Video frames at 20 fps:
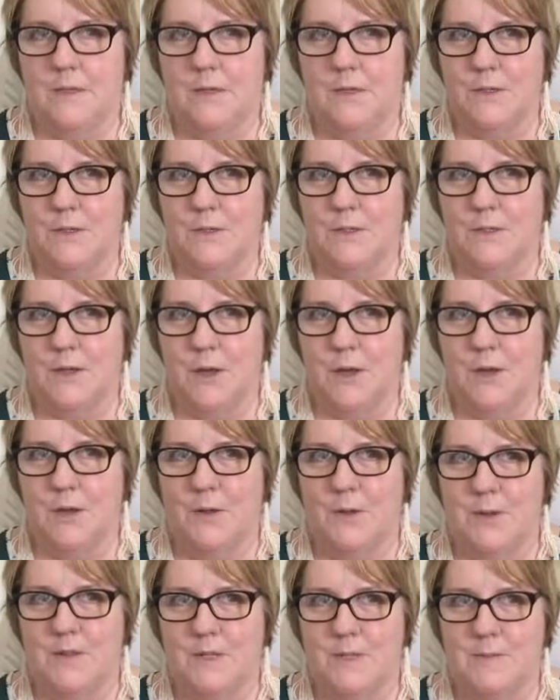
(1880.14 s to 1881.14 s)
so
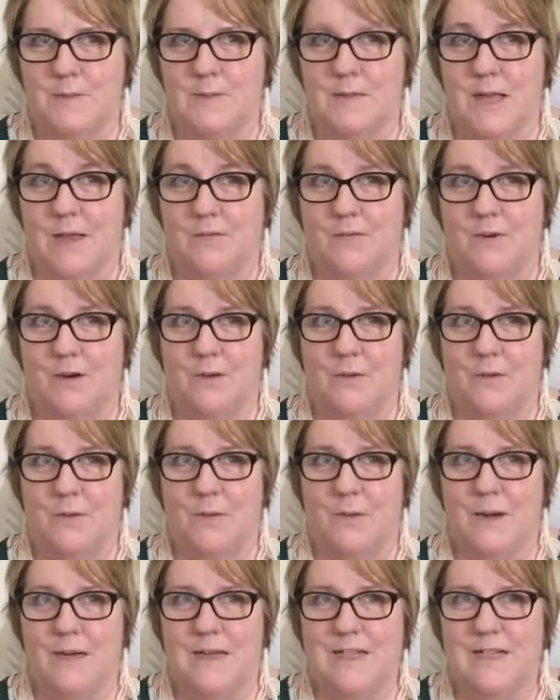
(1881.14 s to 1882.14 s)
this was after I'd
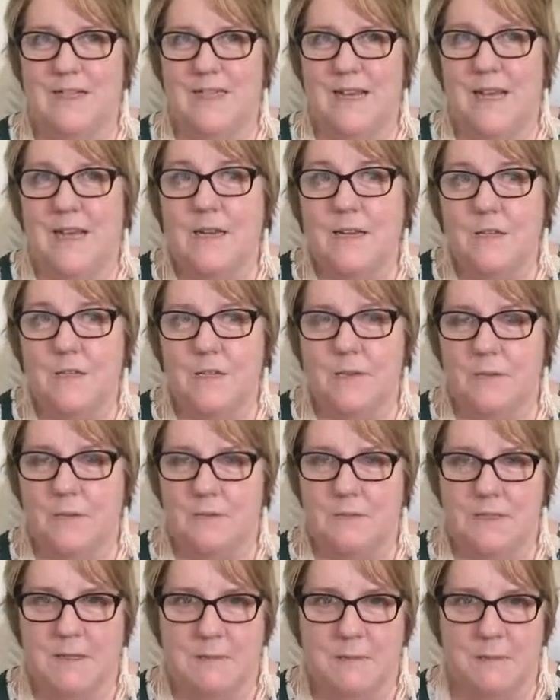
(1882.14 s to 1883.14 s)
already started doing
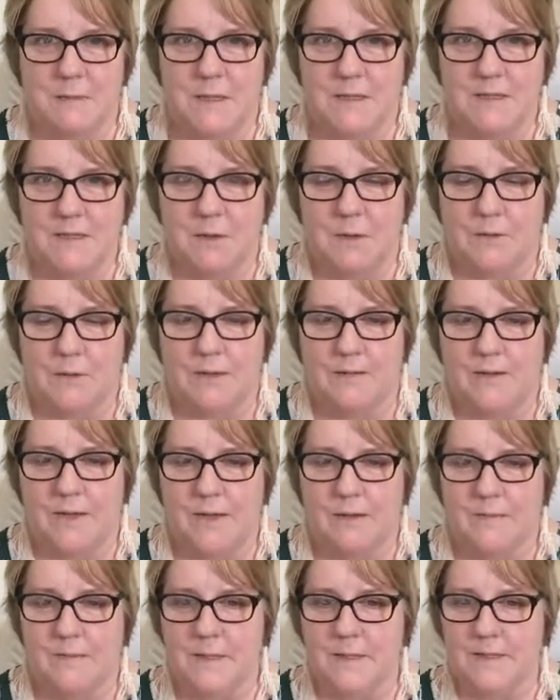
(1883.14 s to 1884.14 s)
some of my soul
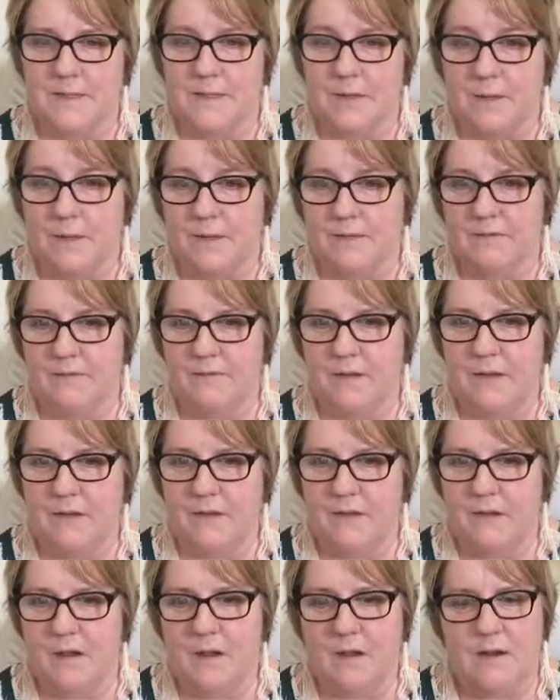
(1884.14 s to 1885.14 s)
development. So
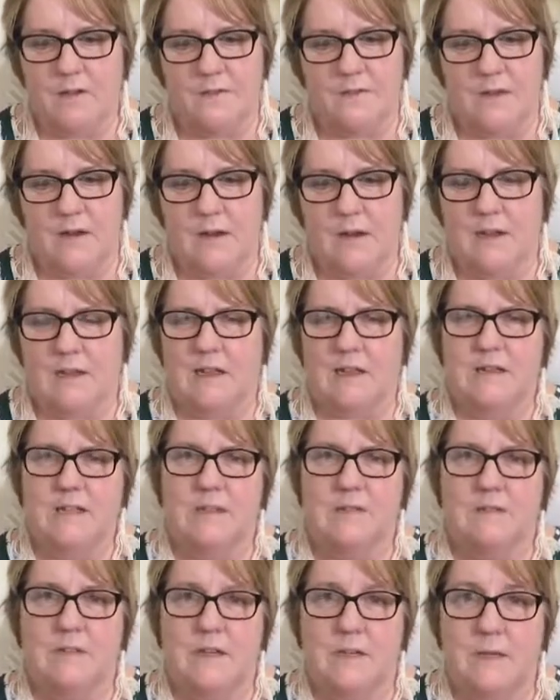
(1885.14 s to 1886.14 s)
it kind of felt like I
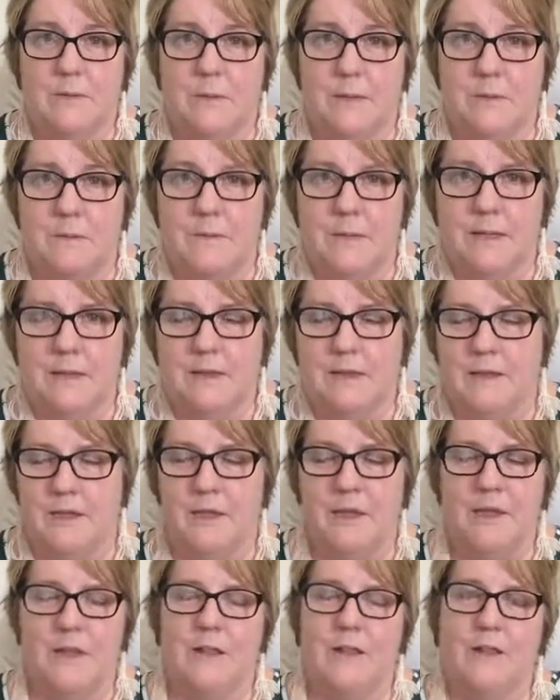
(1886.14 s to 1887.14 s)
didn't really want to be there. You
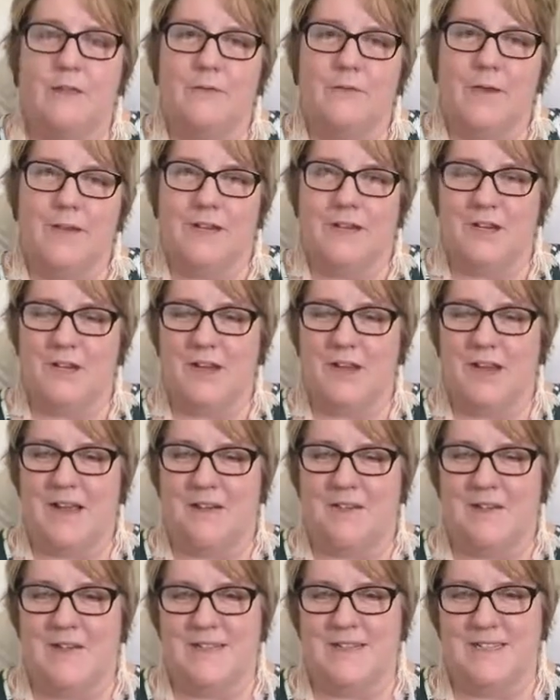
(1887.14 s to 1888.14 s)
know that feeling, you know
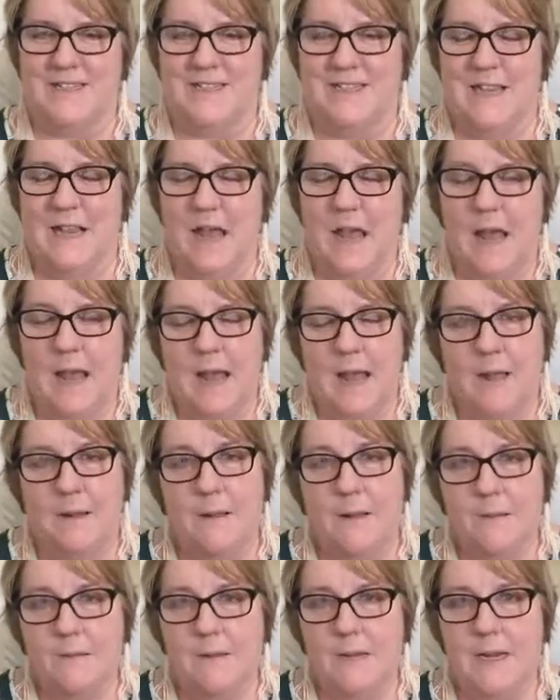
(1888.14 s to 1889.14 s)
how it is.
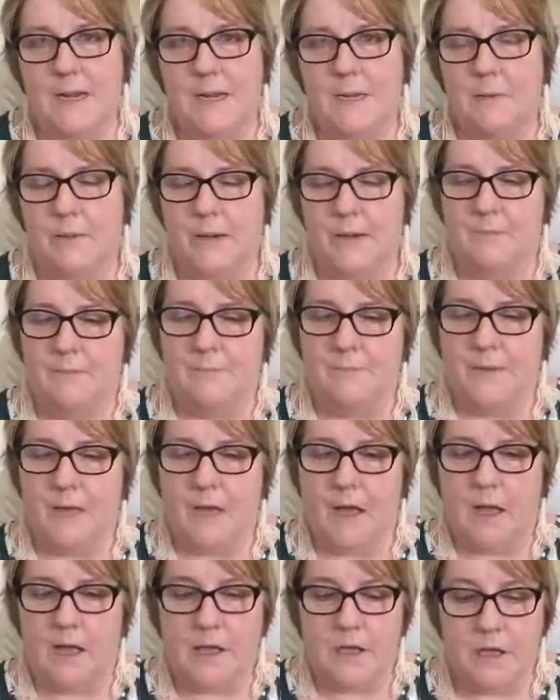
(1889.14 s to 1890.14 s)
But anyway,
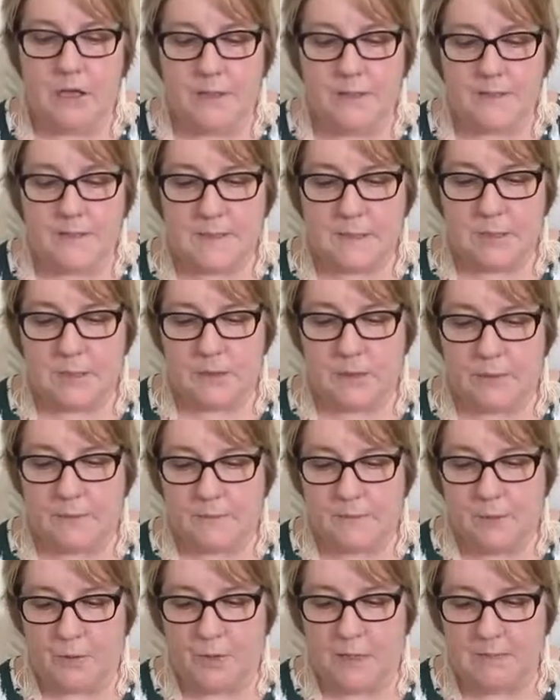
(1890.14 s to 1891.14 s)
I used to
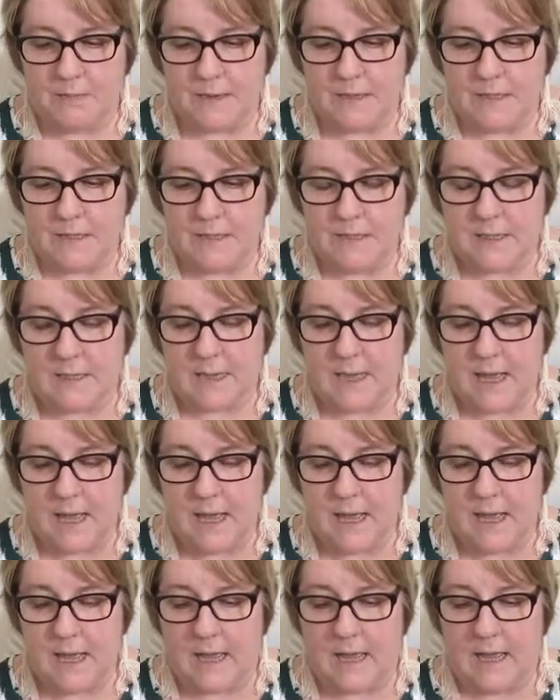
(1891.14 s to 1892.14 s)
put him into the
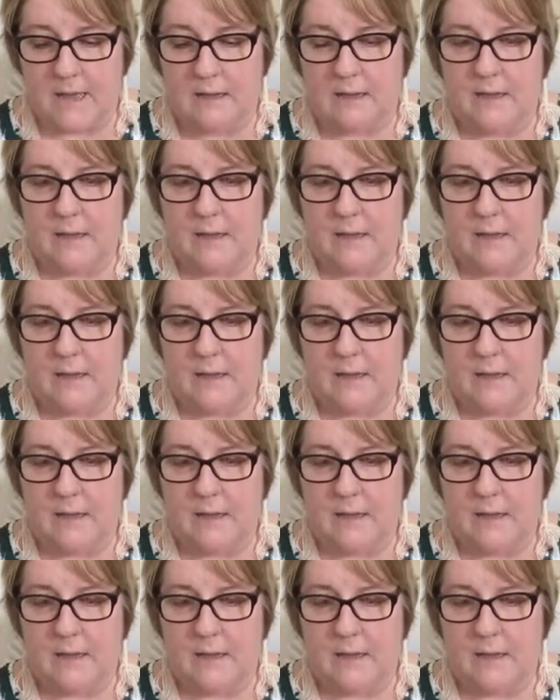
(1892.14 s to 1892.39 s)
car.